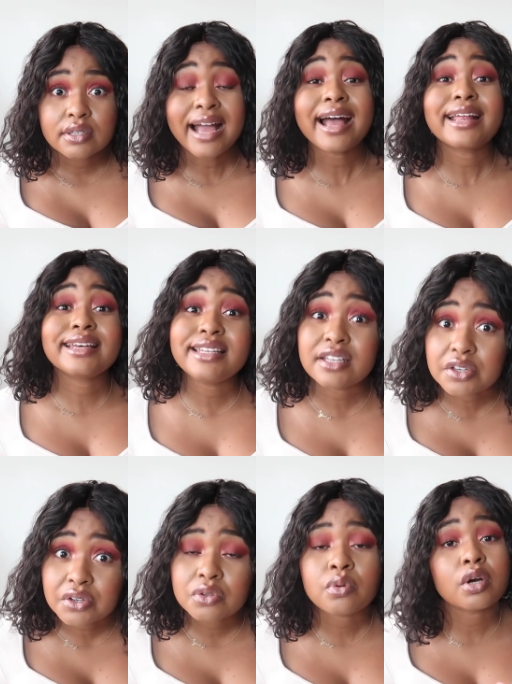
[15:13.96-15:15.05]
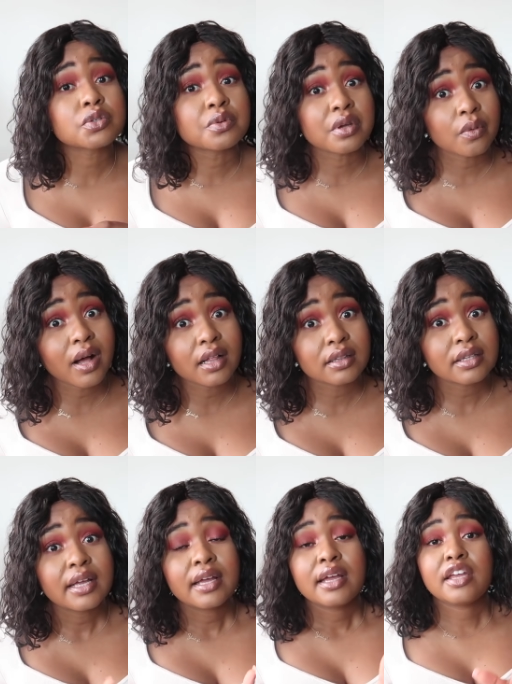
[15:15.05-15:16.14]
honey, you are doing well.
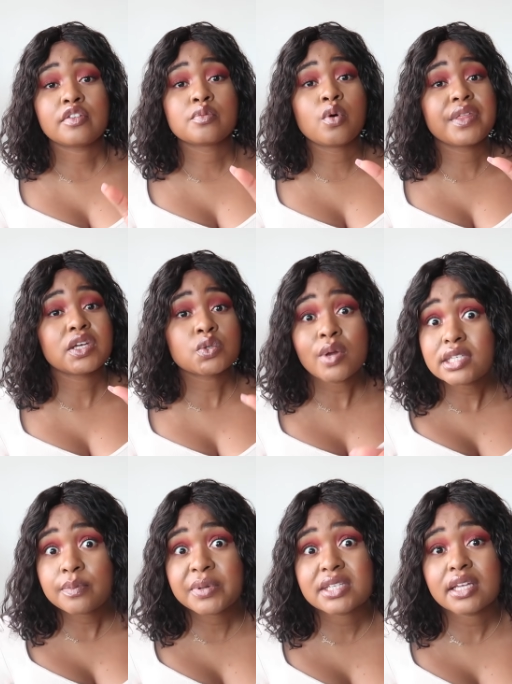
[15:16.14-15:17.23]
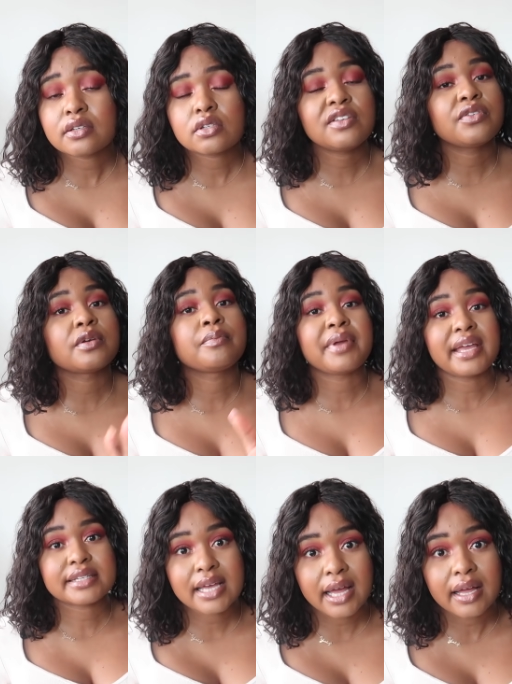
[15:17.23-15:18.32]
If more than twenty percent, even
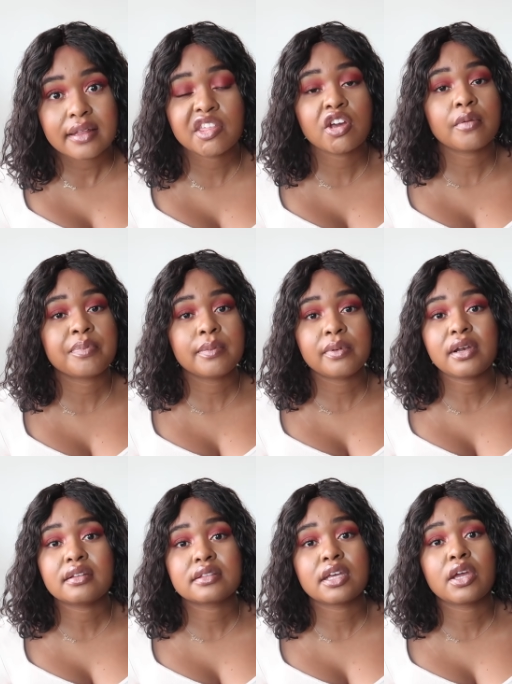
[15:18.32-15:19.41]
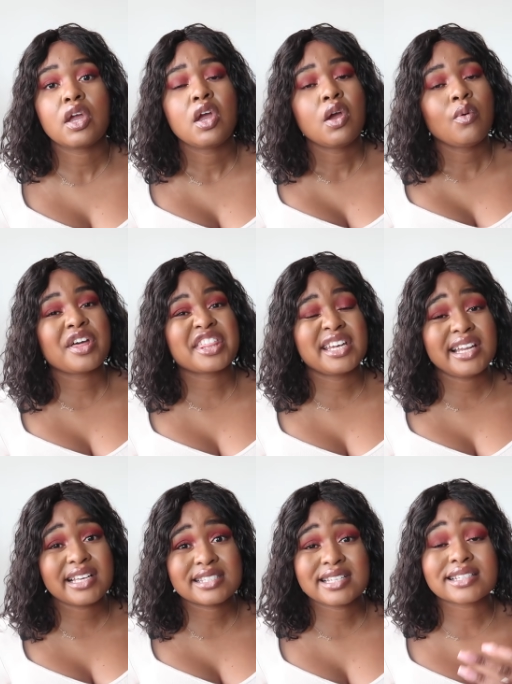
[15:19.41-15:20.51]
better. There are people out there with
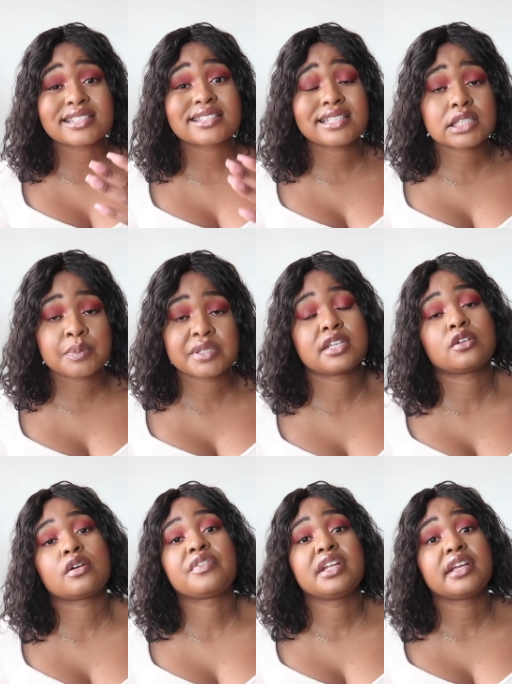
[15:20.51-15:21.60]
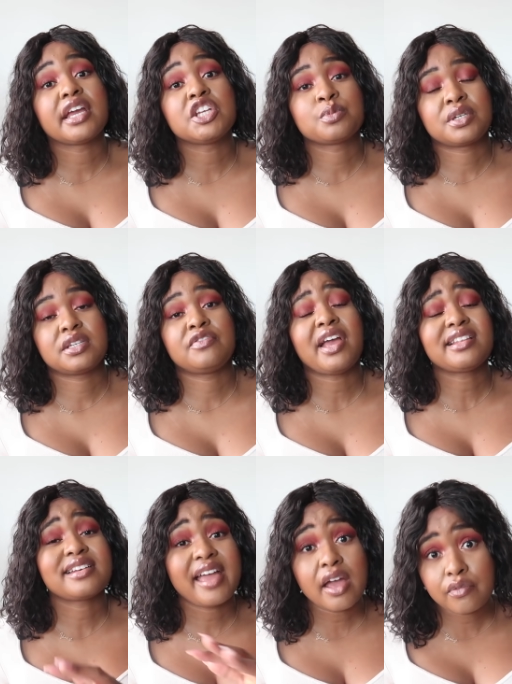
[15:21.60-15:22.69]
less than six percent of an engagement. In fact,
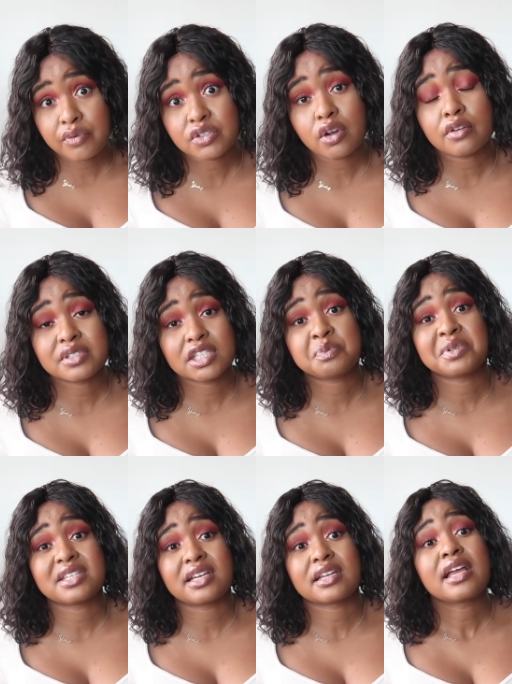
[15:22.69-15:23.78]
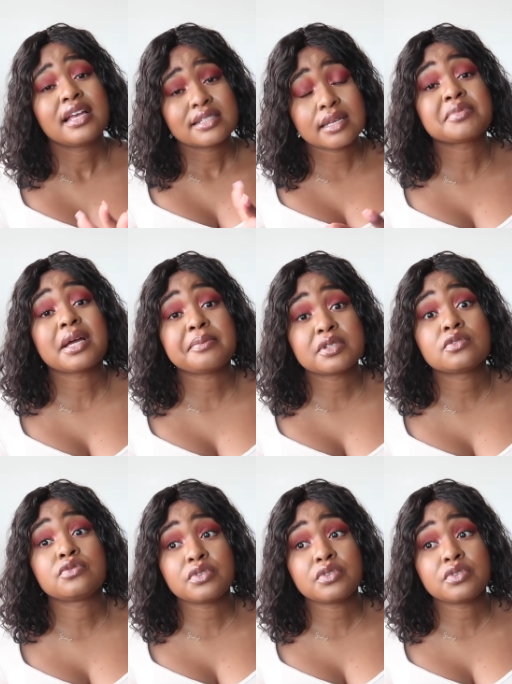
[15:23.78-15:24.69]
an average of six percent sometimes is,